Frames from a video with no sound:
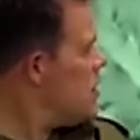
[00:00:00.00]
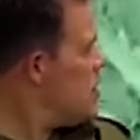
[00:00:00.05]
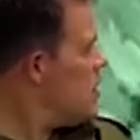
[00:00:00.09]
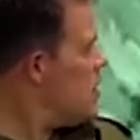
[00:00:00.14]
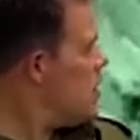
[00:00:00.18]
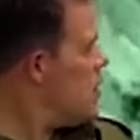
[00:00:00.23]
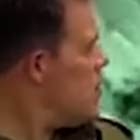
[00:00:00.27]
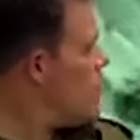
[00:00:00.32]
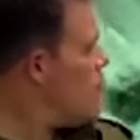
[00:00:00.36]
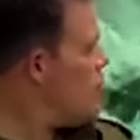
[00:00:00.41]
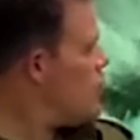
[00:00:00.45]

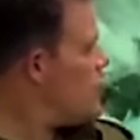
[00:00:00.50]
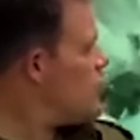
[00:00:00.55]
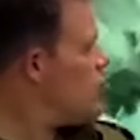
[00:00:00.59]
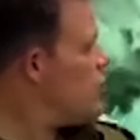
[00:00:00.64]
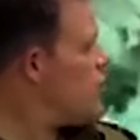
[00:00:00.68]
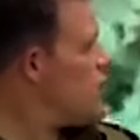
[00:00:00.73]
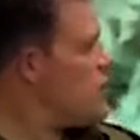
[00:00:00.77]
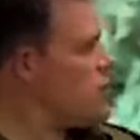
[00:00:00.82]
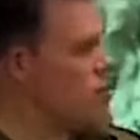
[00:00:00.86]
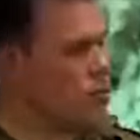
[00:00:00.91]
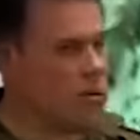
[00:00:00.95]
which
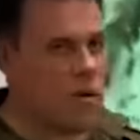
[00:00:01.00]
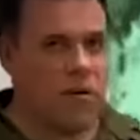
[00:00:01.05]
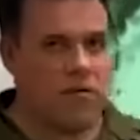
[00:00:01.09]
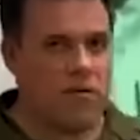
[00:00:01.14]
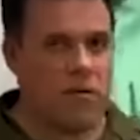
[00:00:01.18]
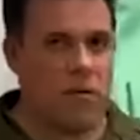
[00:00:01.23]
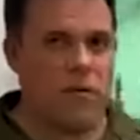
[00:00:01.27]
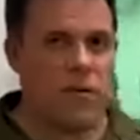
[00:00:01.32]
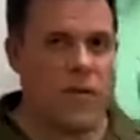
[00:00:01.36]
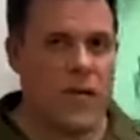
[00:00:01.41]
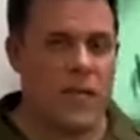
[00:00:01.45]
we took a
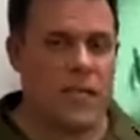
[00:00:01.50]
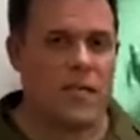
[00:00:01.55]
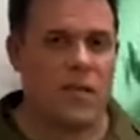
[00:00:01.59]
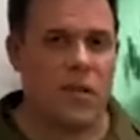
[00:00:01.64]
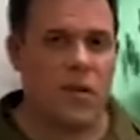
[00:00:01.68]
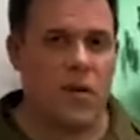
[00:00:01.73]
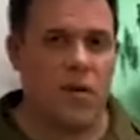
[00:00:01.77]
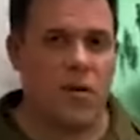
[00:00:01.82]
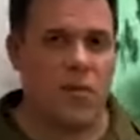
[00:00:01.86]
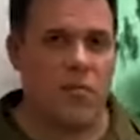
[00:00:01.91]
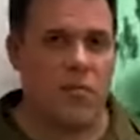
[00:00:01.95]
few days
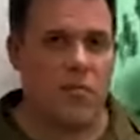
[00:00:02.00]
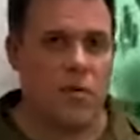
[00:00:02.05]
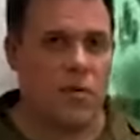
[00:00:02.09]
ago.